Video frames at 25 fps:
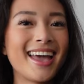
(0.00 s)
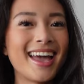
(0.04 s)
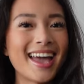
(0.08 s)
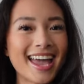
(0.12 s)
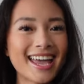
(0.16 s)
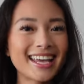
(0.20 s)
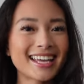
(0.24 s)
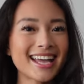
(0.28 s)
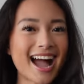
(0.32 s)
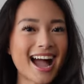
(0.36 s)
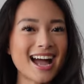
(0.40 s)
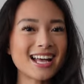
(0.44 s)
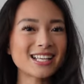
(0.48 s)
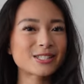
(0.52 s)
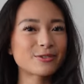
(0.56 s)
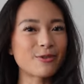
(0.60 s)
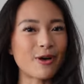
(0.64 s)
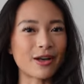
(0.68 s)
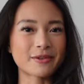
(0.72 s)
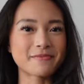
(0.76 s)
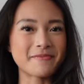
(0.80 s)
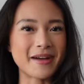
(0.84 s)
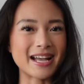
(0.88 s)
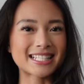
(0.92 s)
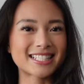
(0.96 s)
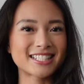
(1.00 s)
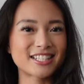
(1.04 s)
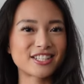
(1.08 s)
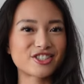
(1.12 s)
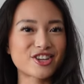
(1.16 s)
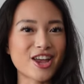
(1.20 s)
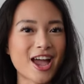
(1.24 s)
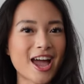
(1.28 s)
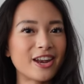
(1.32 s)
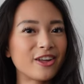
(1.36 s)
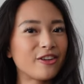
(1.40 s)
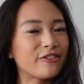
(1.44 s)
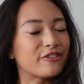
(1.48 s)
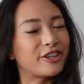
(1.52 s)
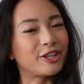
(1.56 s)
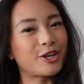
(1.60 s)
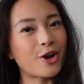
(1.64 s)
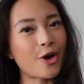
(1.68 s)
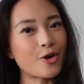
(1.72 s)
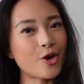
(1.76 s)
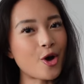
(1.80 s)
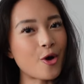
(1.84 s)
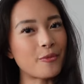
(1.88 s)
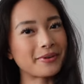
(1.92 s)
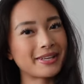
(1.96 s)
Hey guys, welcome back to the channel. If you
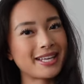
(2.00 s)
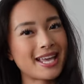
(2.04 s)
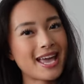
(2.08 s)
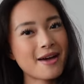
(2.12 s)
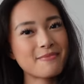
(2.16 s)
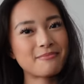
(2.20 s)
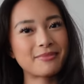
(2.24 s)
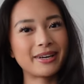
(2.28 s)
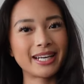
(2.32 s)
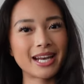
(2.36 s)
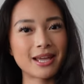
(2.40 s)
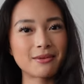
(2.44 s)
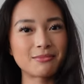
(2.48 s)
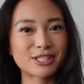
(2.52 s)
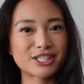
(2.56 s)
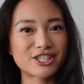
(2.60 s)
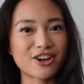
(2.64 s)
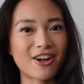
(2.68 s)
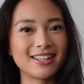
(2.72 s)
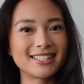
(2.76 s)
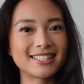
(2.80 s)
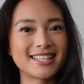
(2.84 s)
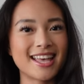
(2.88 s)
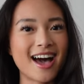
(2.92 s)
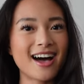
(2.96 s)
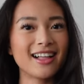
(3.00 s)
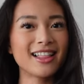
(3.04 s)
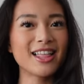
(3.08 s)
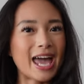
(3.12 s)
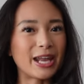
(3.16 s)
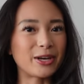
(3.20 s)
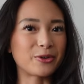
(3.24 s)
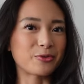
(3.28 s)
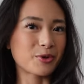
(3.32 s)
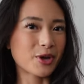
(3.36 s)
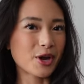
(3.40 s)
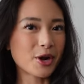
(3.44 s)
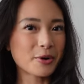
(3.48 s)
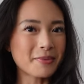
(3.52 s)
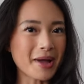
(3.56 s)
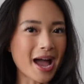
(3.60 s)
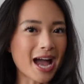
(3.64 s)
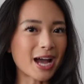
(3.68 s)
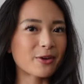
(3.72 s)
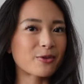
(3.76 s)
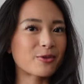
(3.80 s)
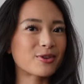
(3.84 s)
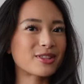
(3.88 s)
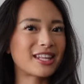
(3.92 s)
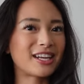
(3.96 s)
don't know me yet, my name is Chantel, and we are
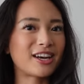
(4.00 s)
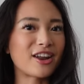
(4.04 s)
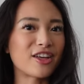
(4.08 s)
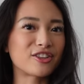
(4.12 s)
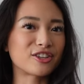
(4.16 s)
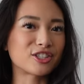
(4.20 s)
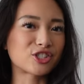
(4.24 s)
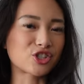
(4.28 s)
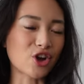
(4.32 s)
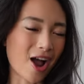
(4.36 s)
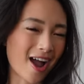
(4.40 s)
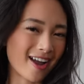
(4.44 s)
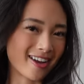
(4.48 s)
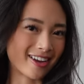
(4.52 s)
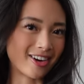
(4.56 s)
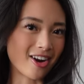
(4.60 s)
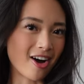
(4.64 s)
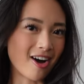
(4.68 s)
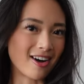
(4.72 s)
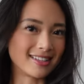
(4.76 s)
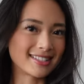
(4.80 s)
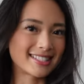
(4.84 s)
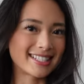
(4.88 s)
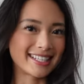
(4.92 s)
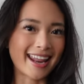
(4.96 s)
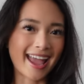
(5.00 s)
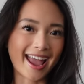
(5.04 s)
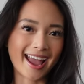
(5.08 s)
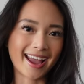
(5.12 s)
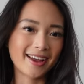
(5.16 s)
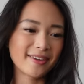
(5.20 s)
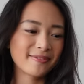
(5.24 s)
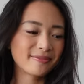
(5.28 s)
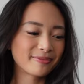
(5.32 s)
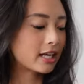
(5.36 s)
back with another try-on haul today.